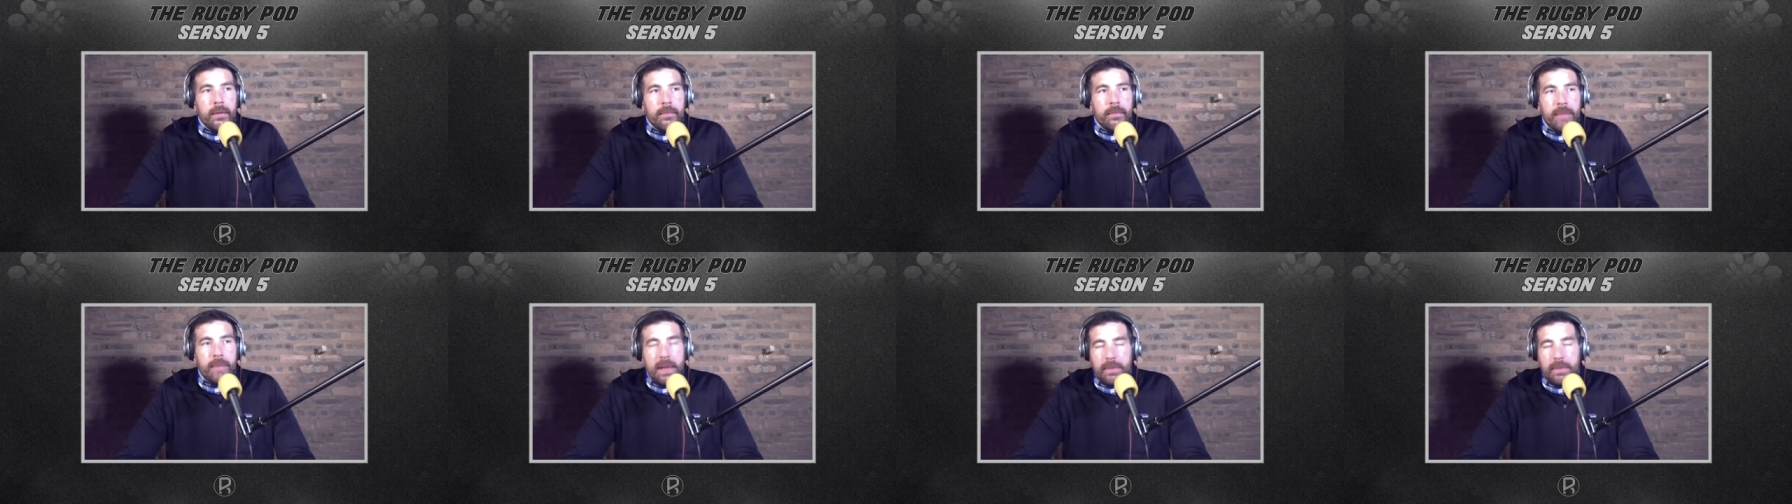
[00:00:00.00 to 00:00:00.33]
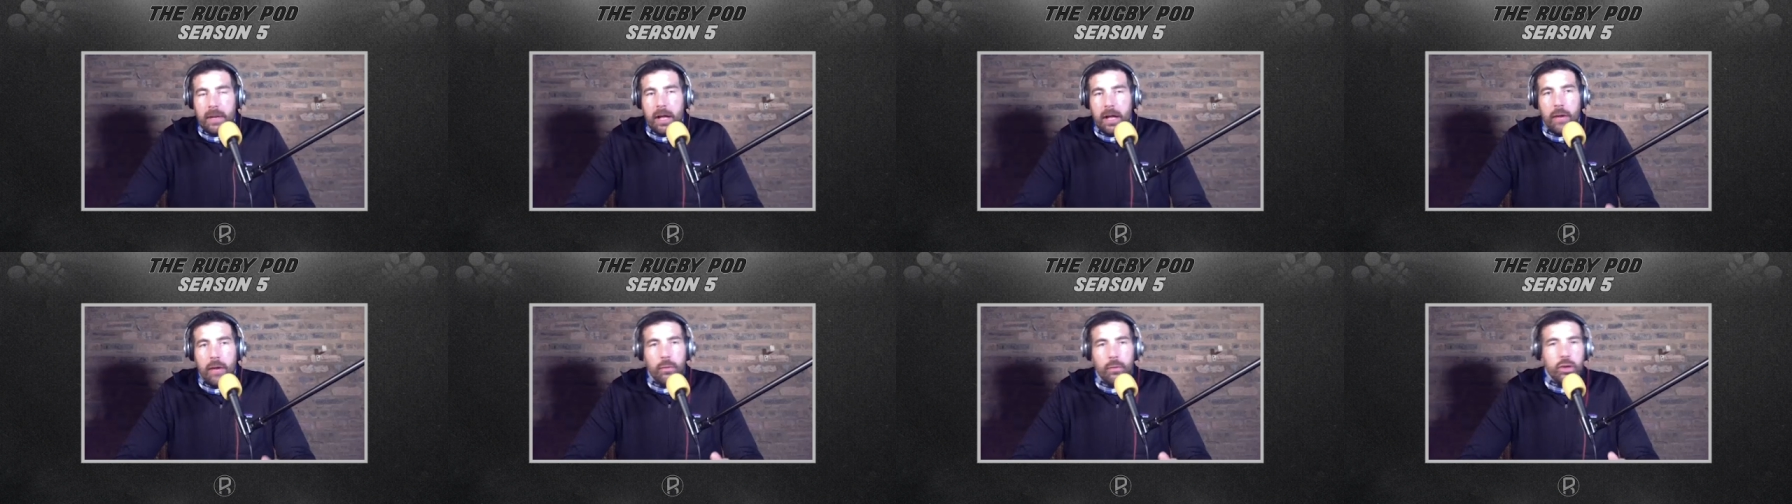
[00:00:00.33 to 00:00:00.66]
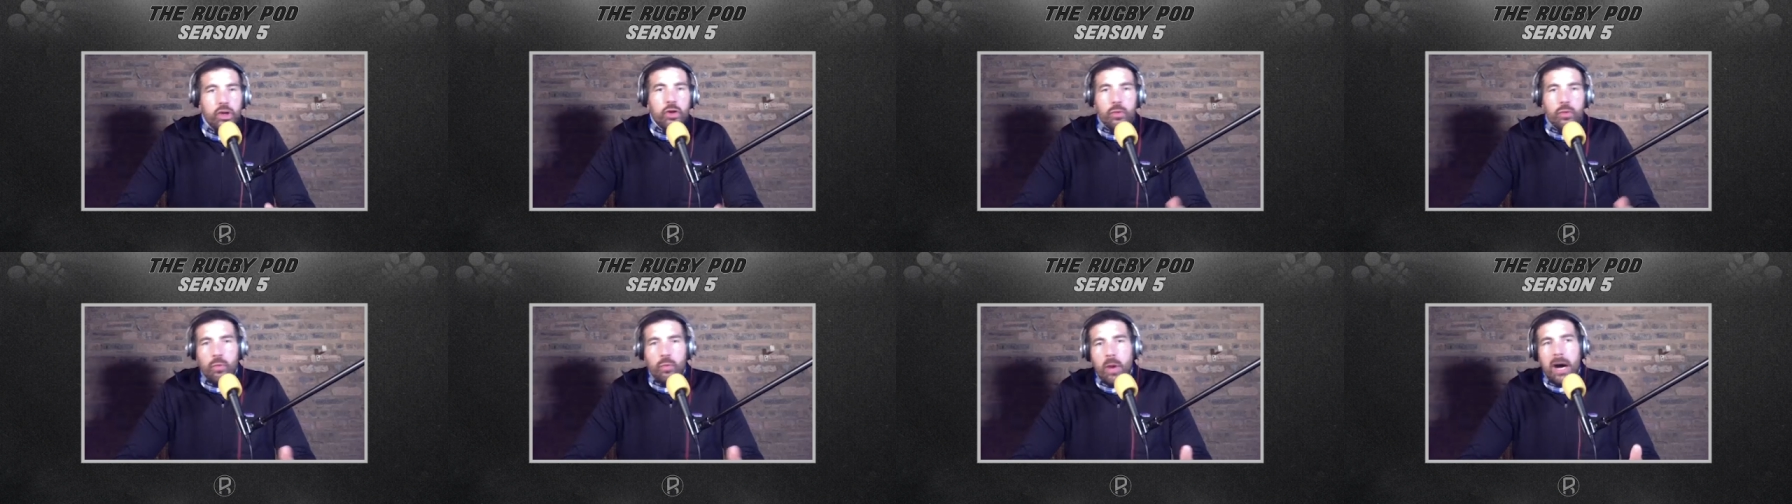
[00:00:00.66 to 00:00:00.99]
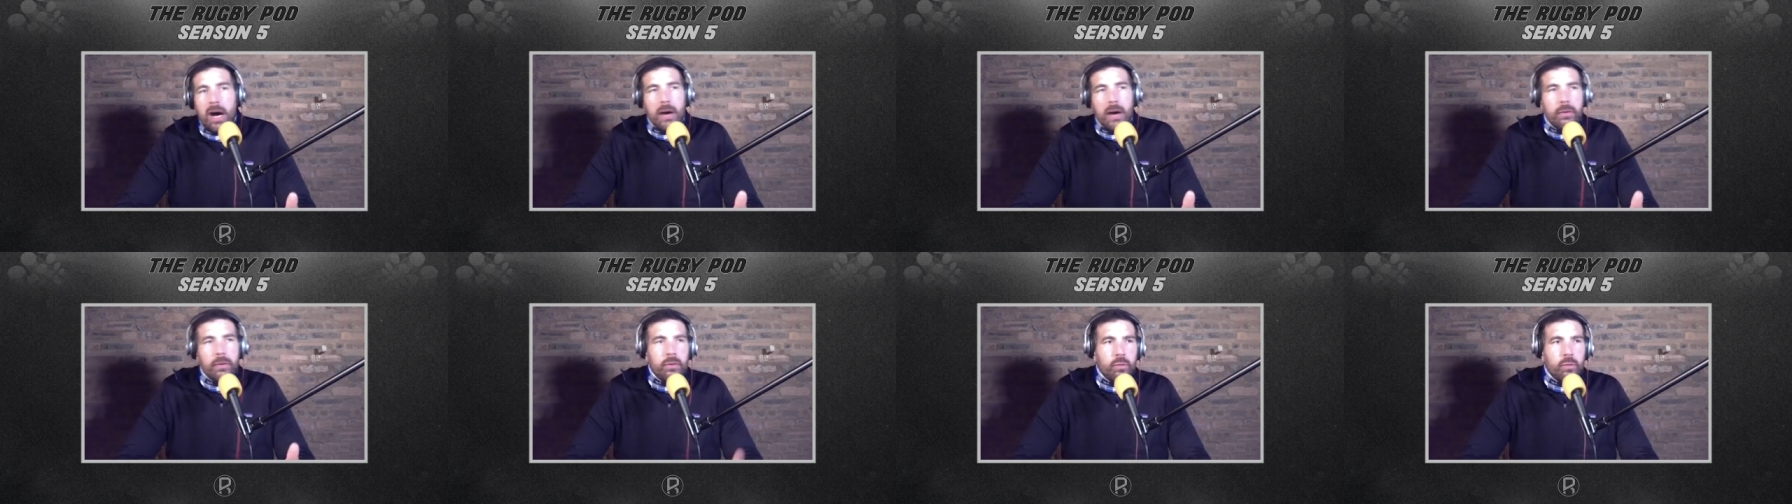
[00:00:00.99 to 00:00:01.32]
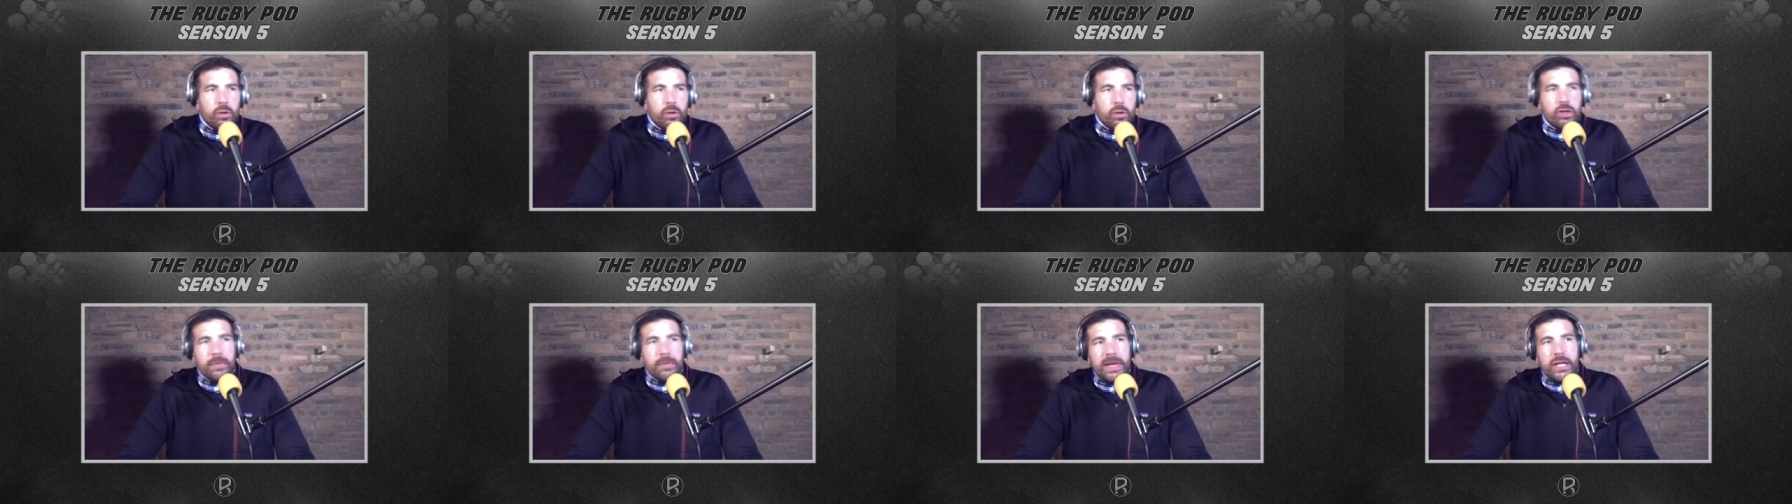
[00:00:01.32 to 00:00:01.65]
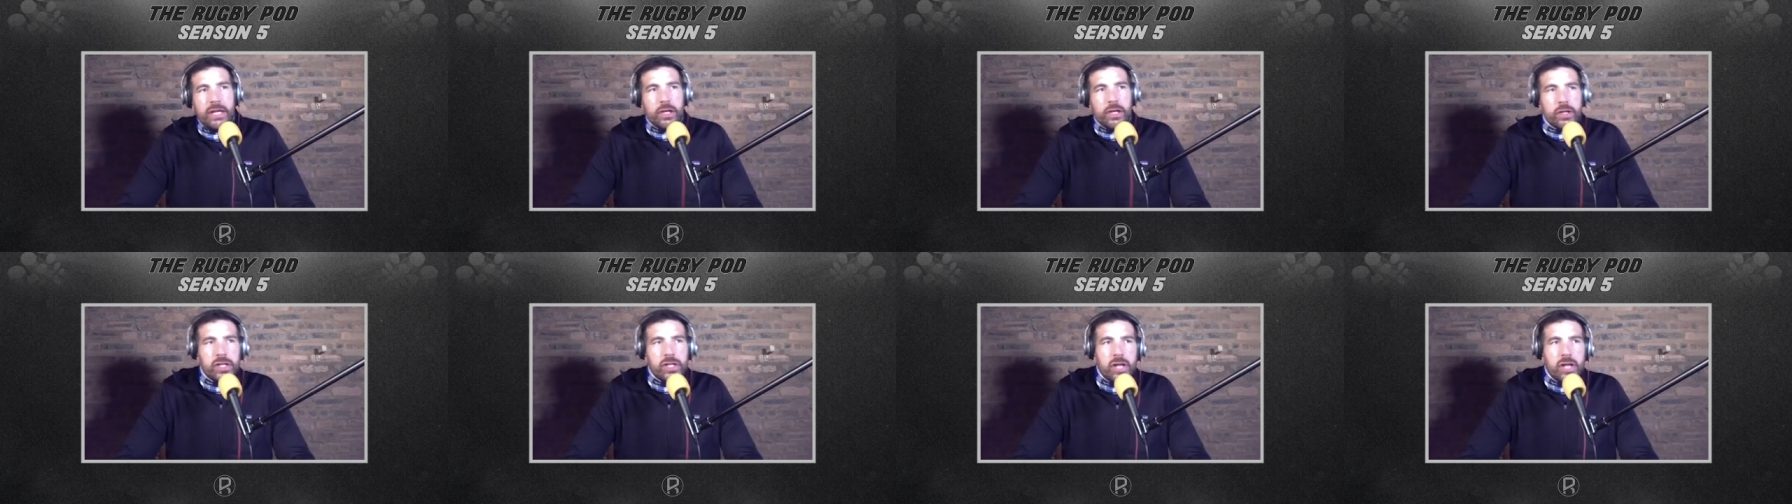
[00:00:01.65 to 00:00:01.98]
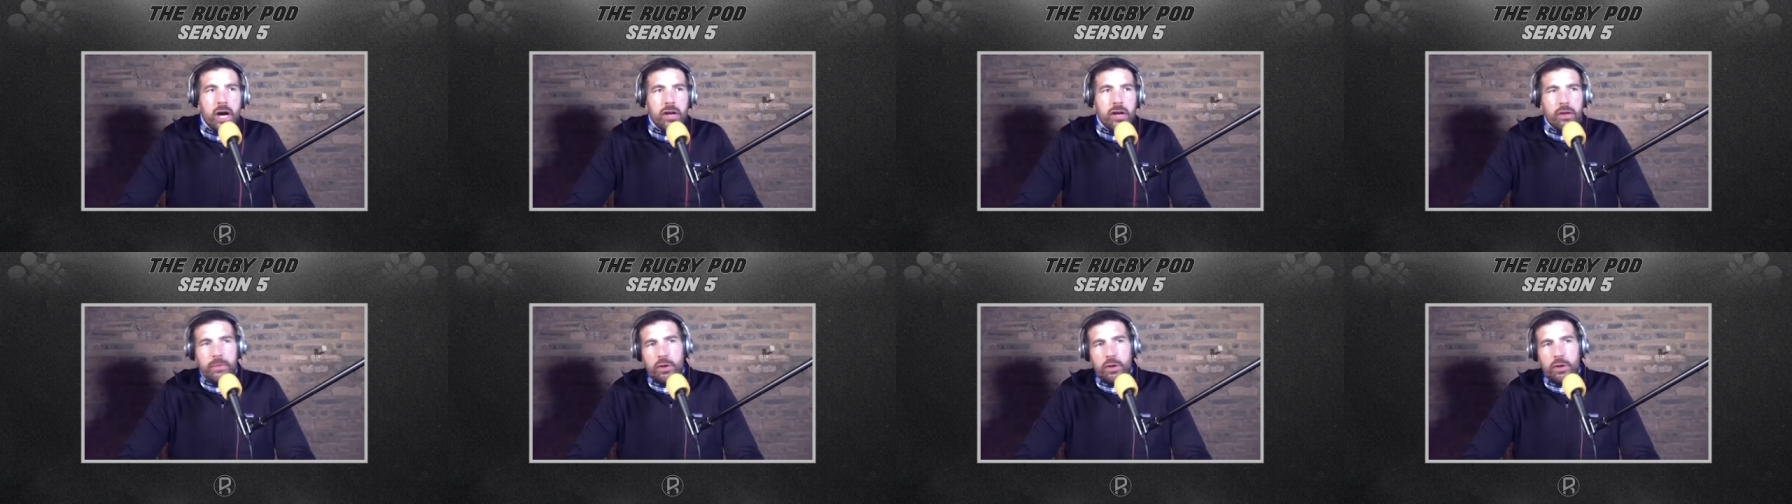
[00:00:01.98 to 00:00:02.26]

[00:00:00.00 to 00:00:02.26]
People are like, wow, what do you mean you signed up?